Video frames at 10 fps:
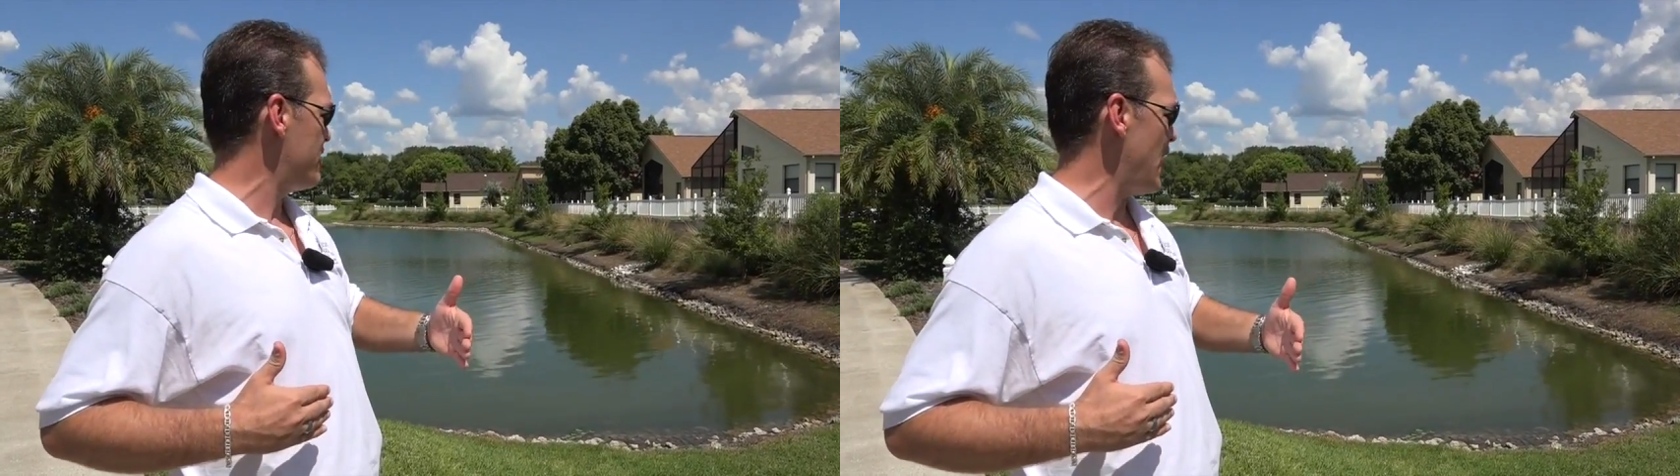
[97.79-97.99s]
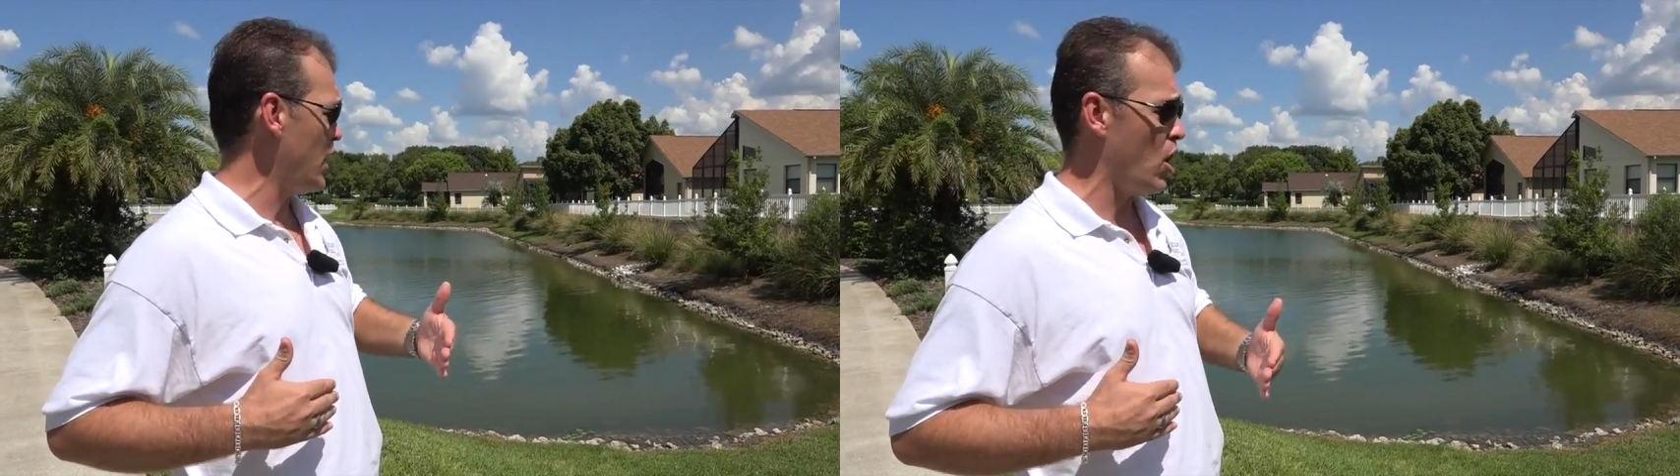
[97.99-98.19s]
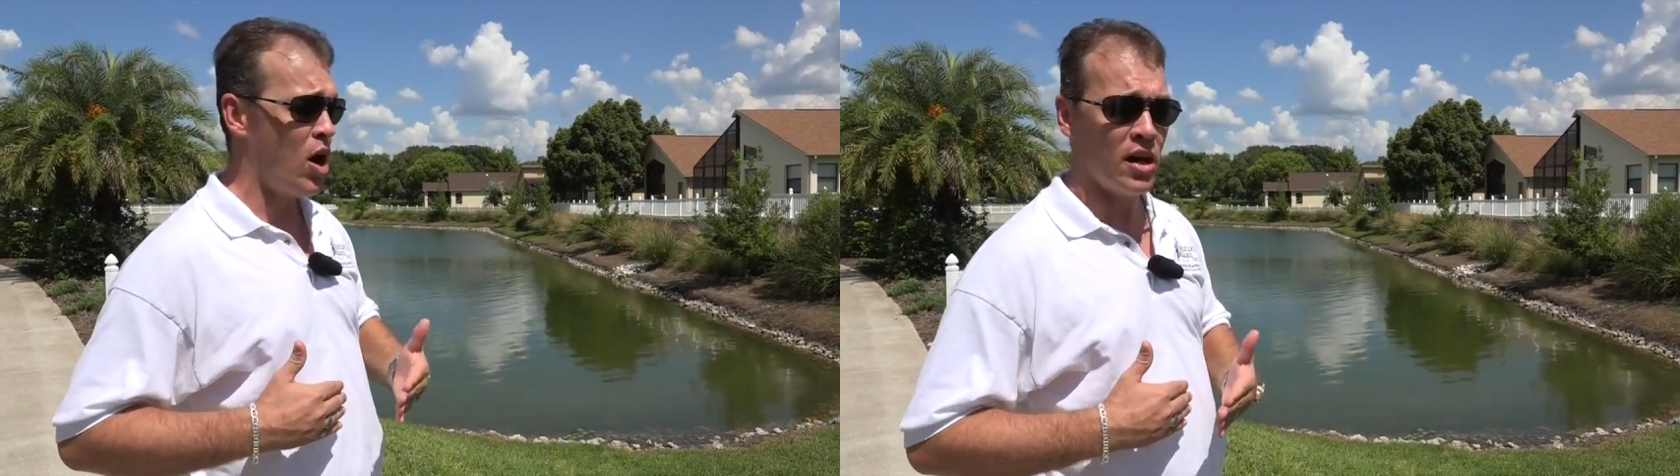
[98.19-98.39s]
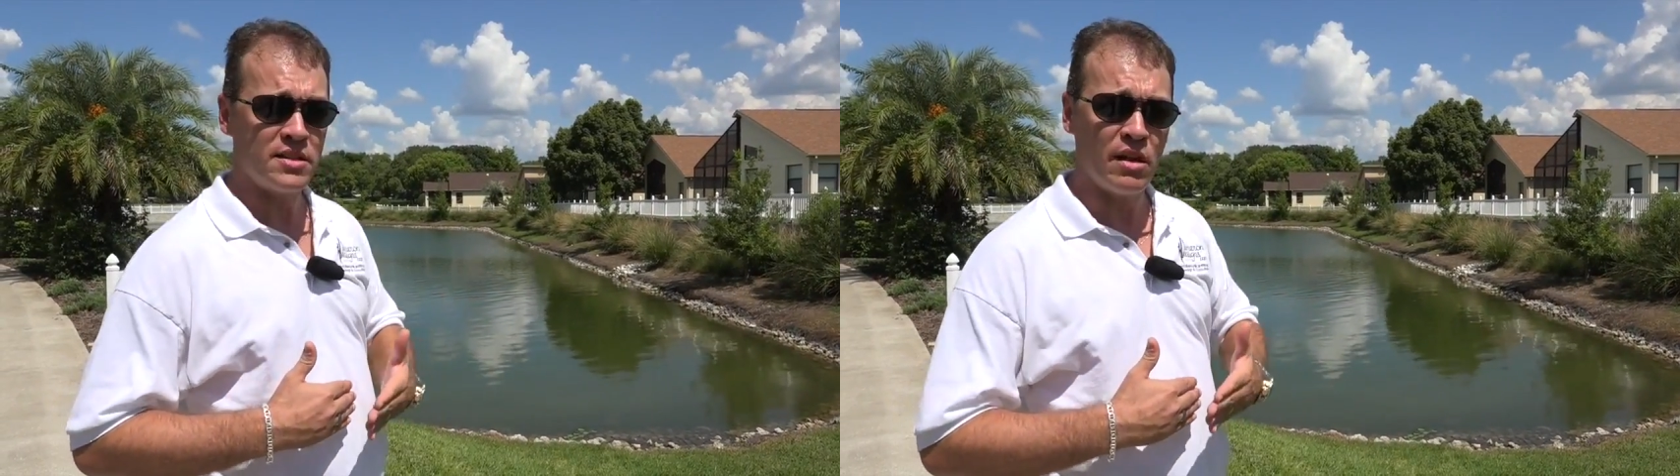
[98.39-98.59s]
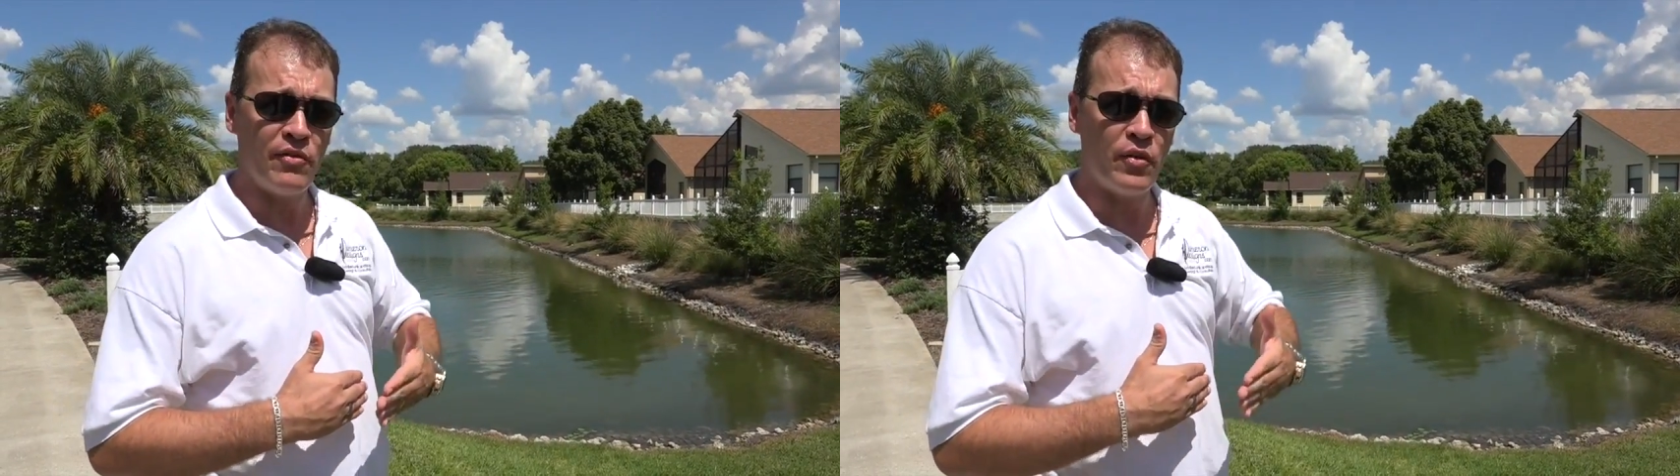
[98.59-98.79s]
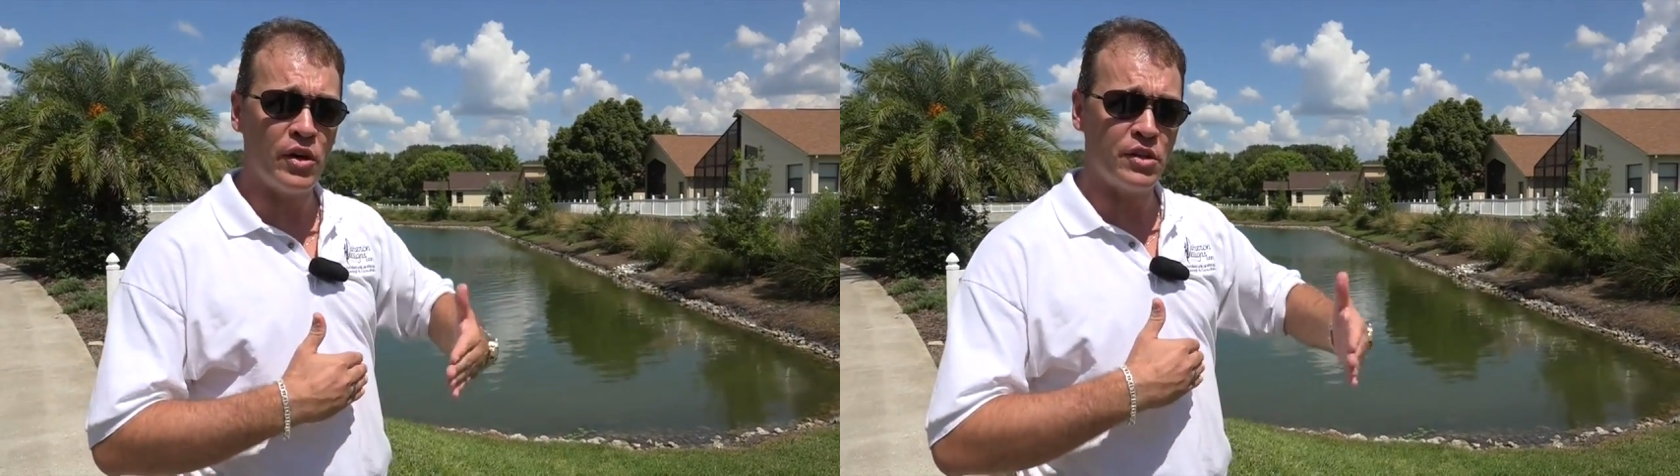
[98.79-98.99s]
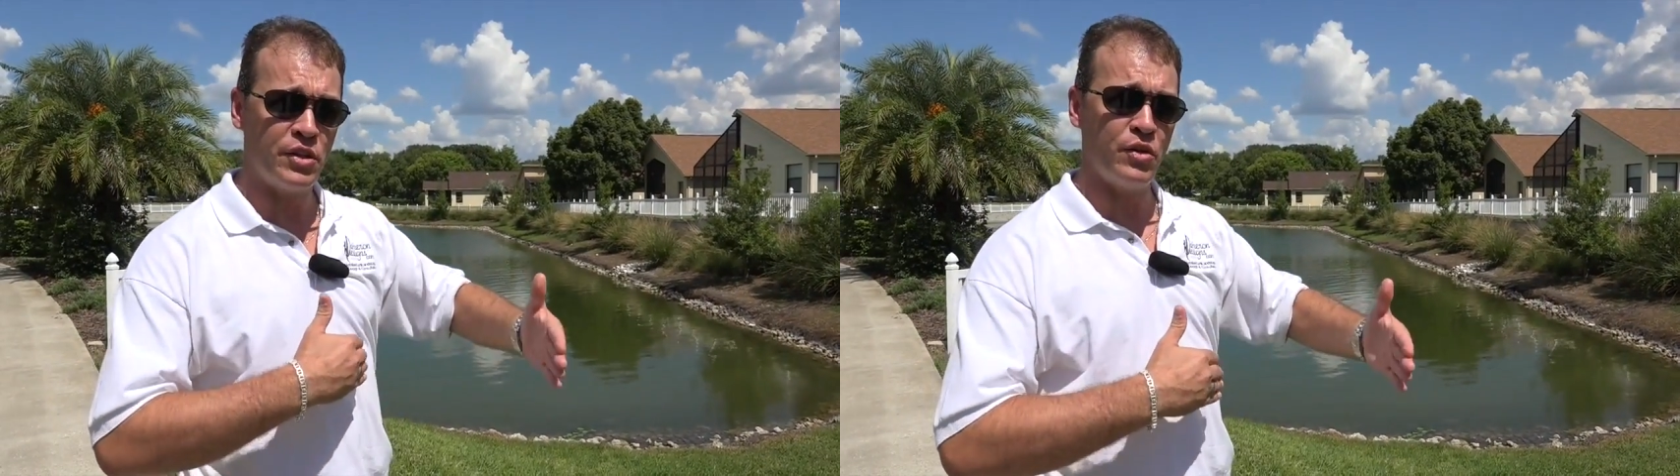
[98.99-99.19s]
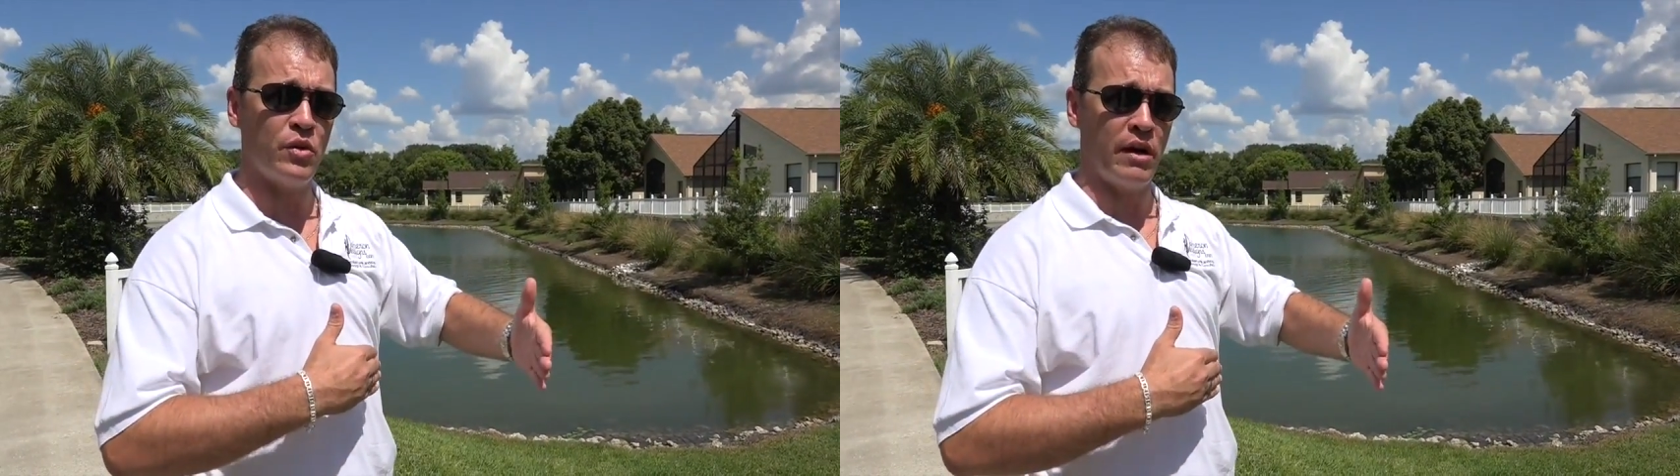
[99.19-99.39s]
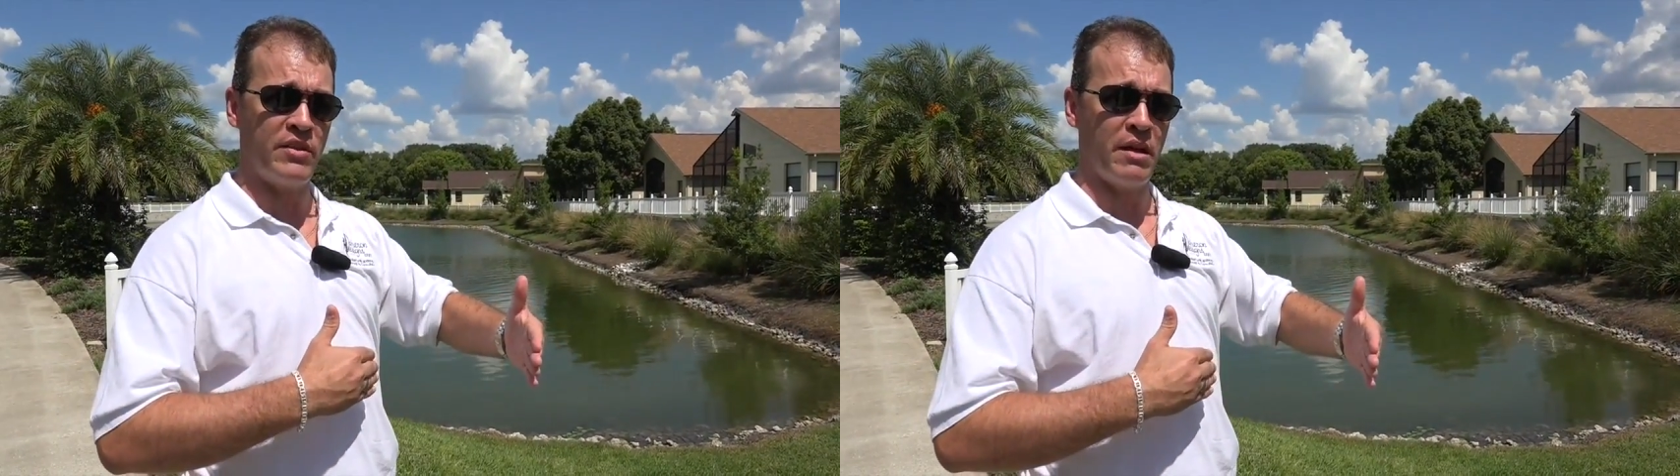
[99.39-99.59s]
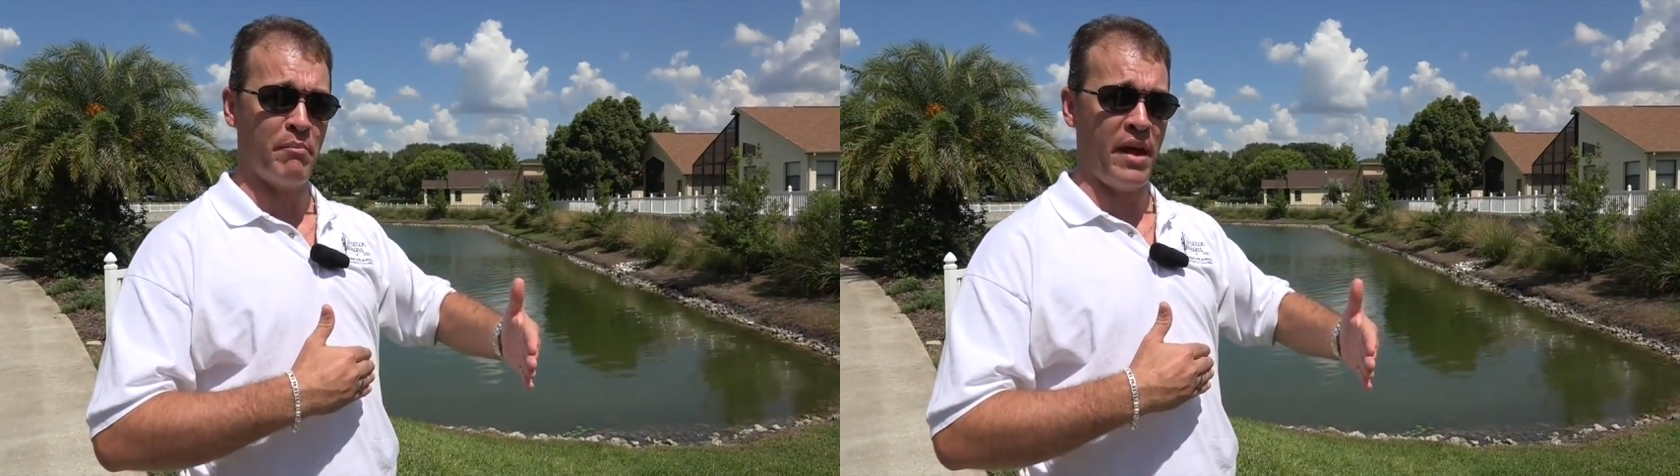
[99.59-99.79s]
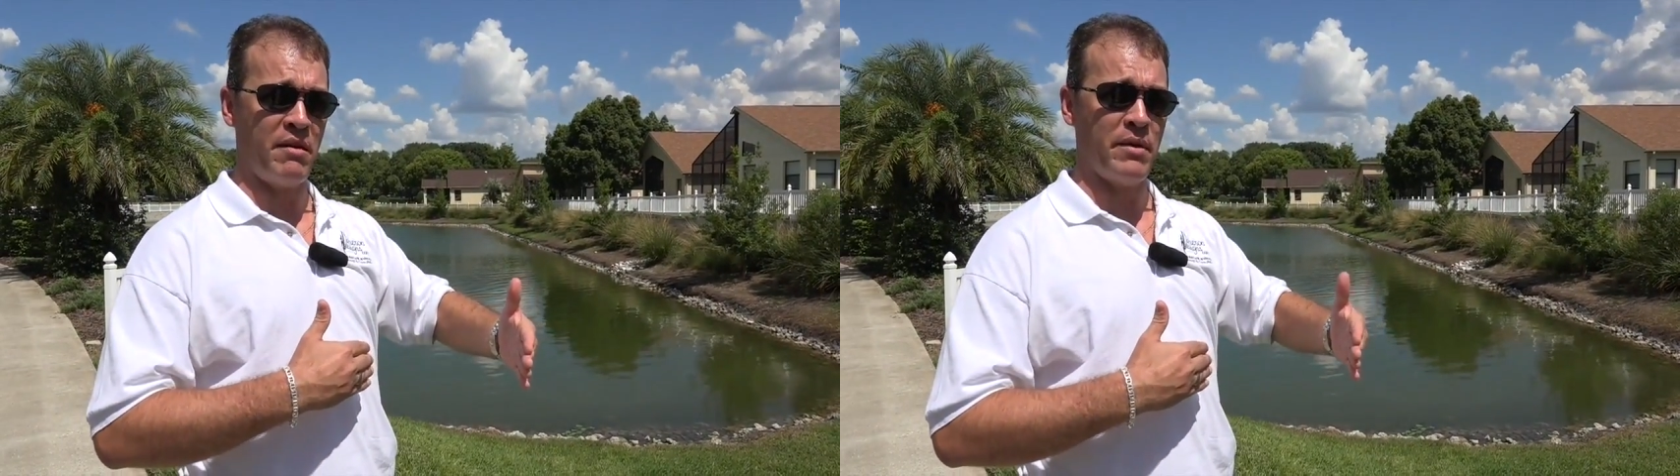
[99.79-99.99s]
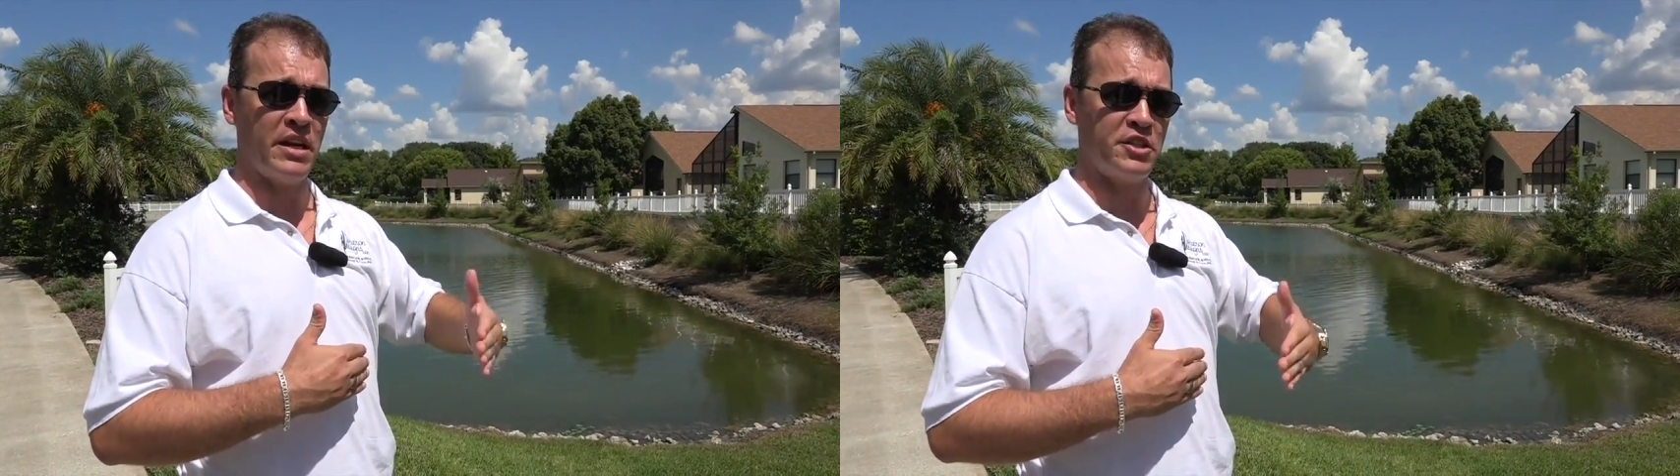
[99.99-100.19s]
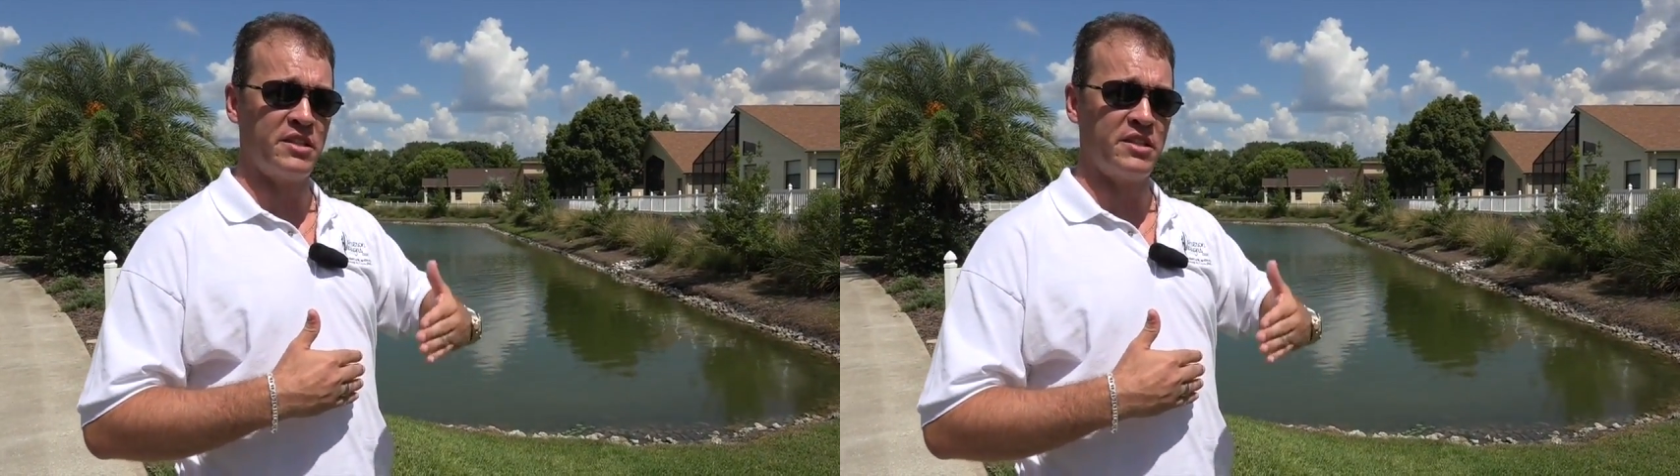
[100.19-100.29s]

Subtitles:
they lost a foot or two of the embankment.